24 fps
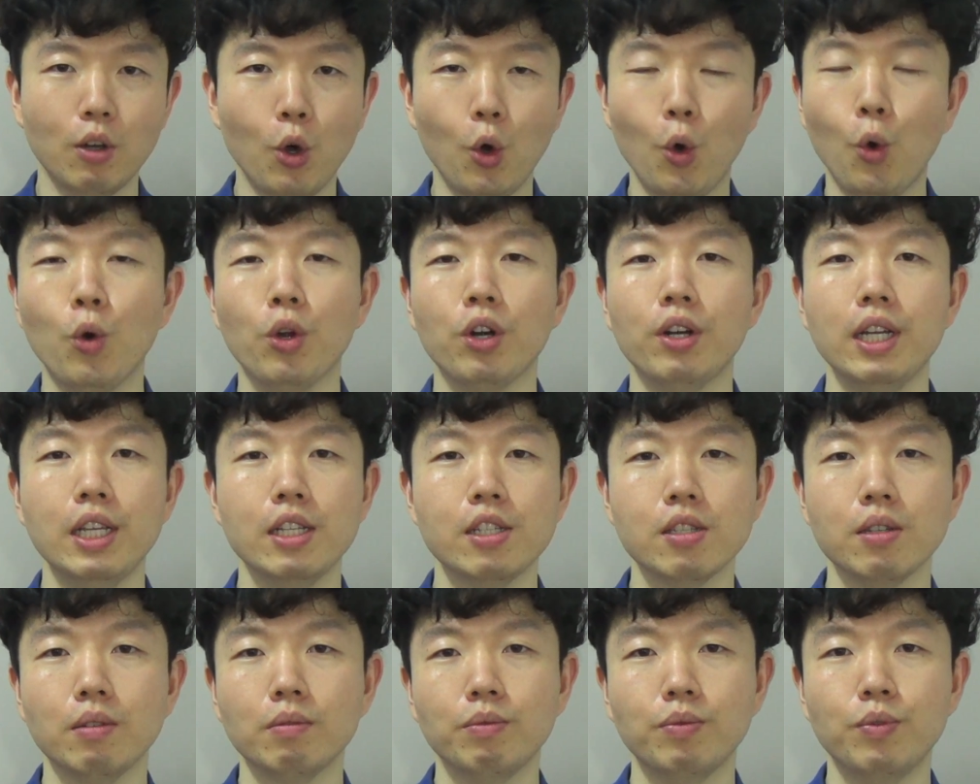ordering
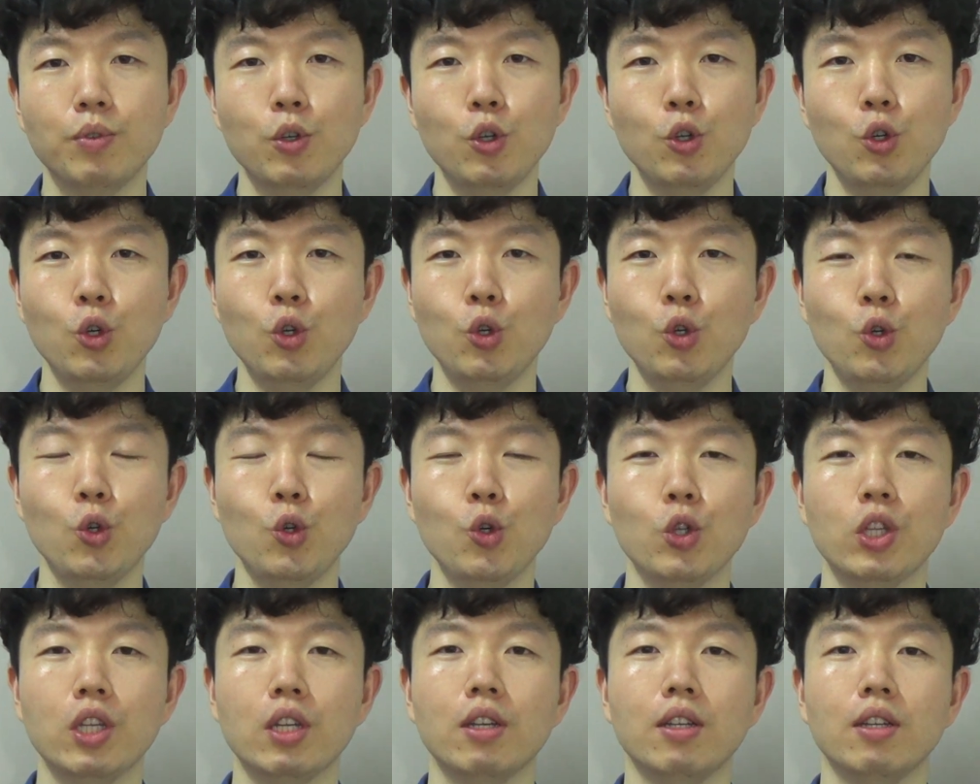some
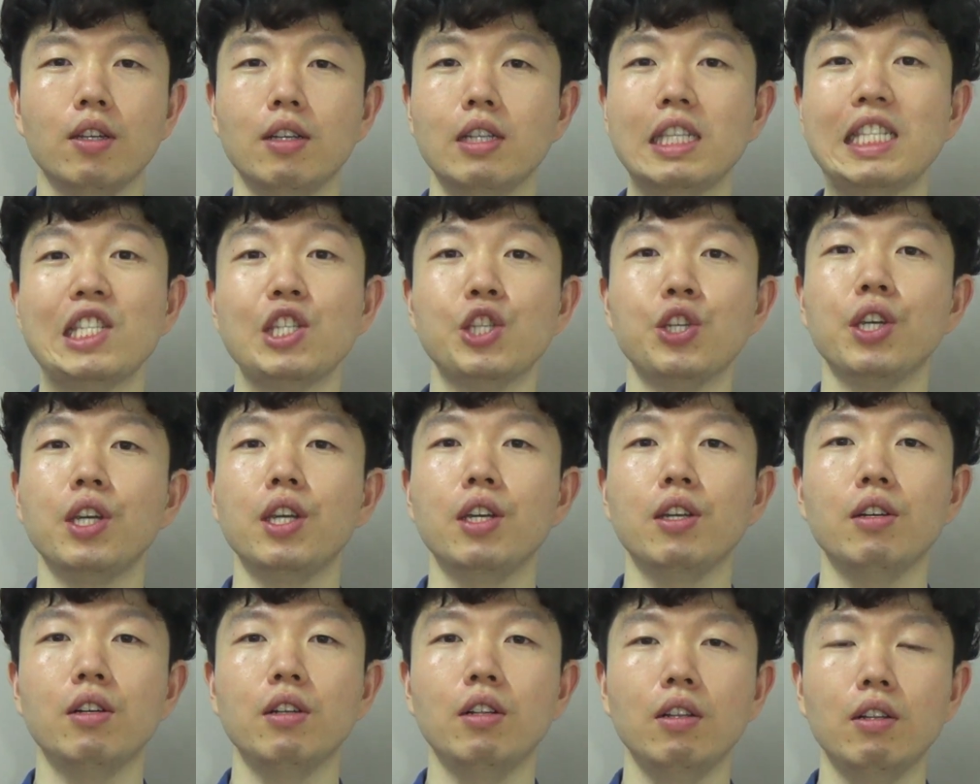food,
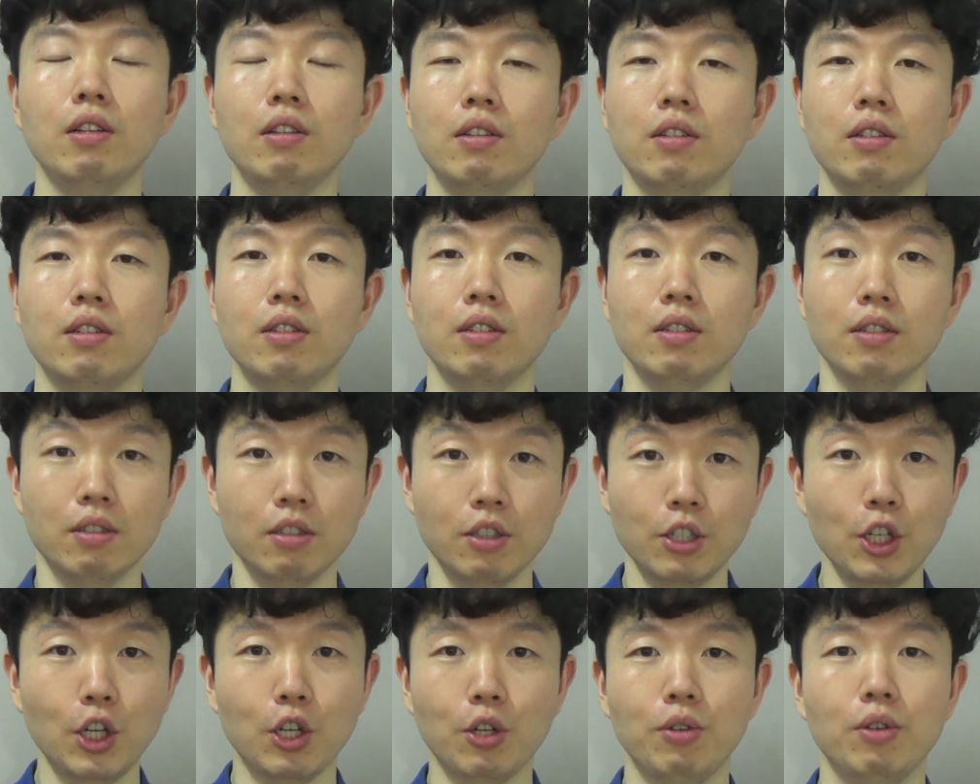chill,
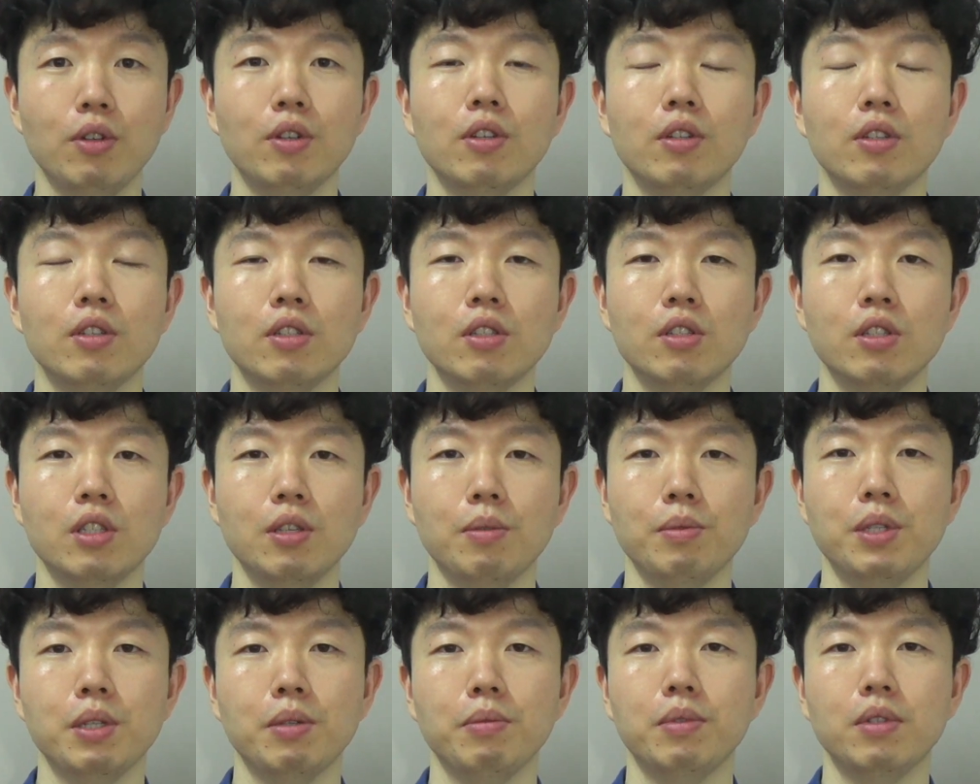you know,
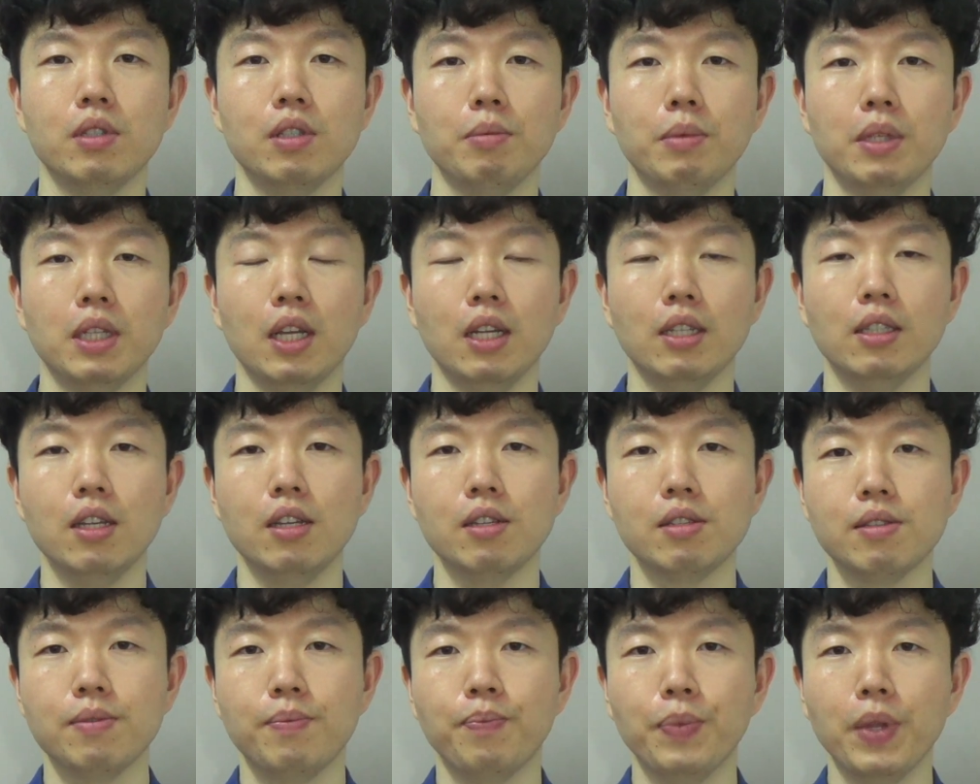something like
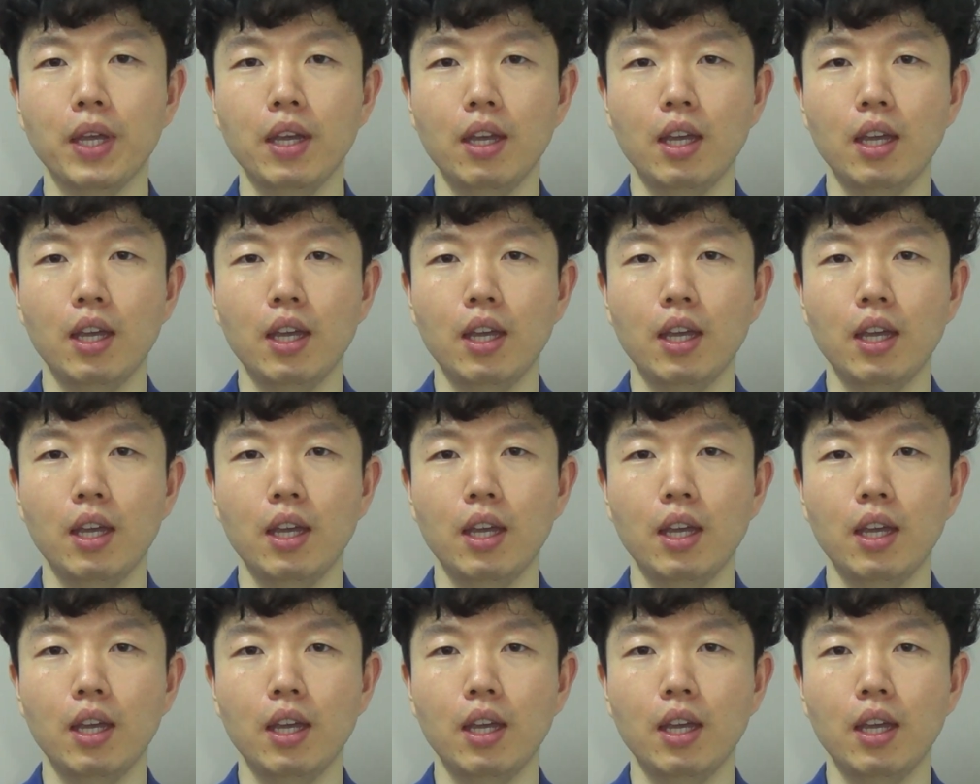this.